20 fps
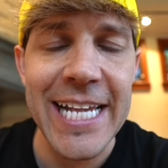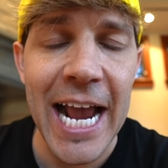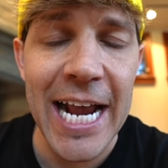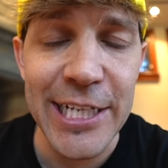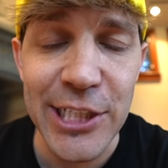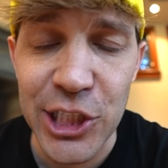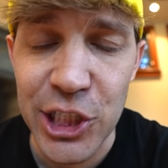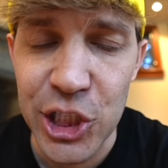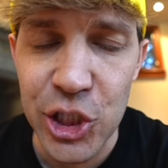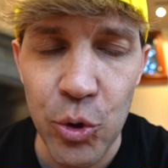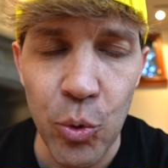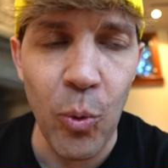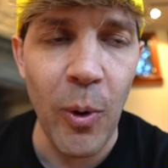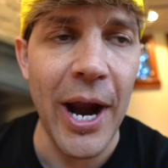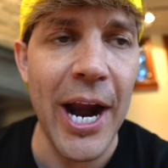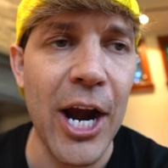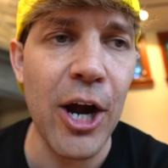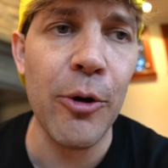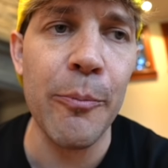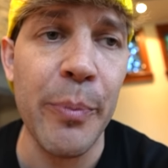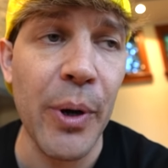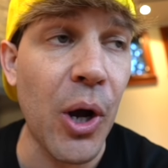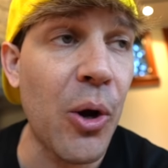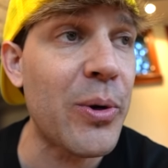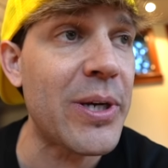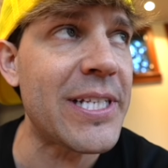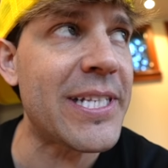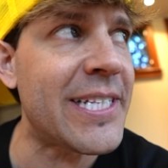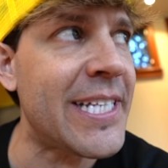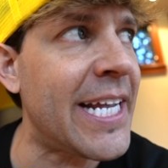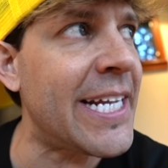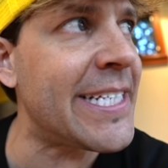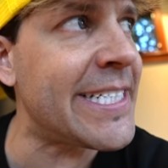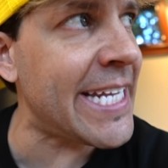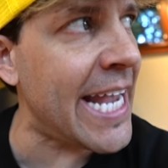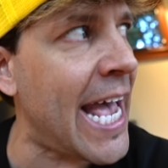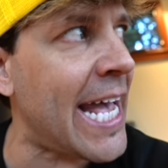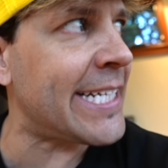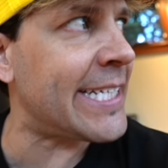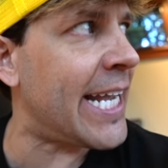I swear Bowie said
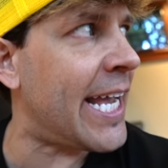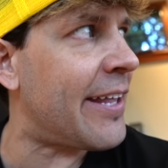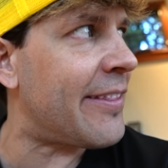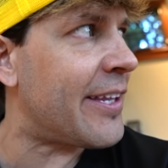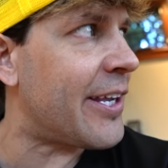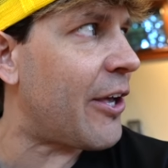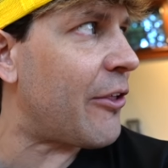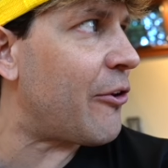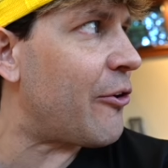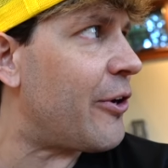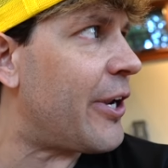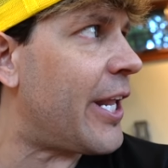dad dad the other